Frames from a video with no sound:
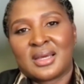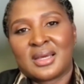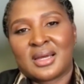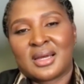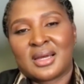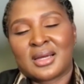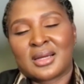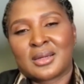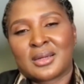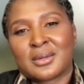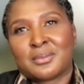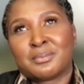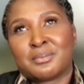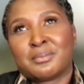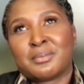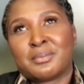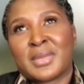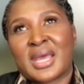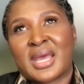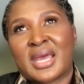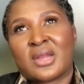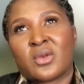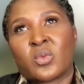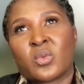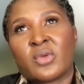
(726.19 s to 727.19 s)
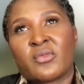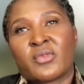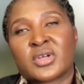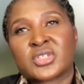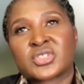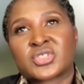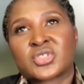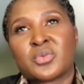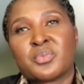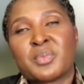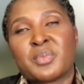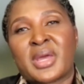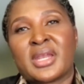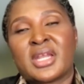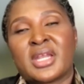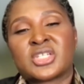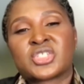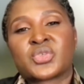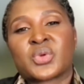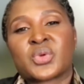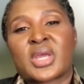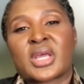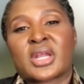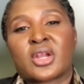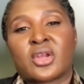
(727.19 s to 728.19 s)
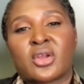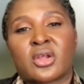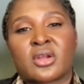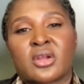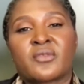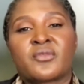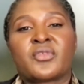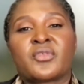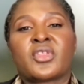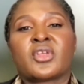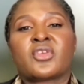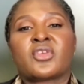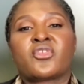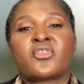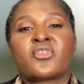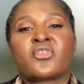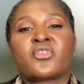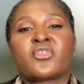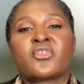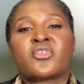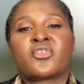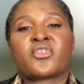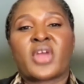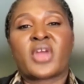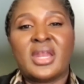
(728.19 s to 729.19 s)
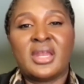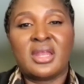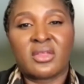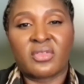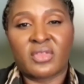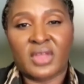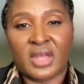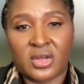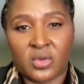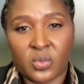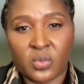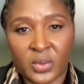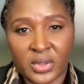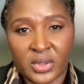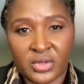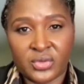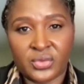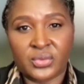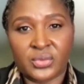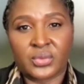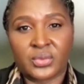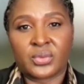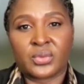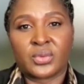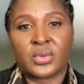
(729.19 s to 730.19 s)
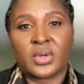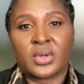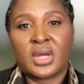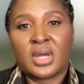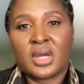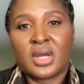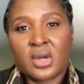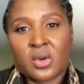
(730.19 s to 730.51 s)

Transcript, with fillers: Um, and we've also managed to get a lot of the training that we do,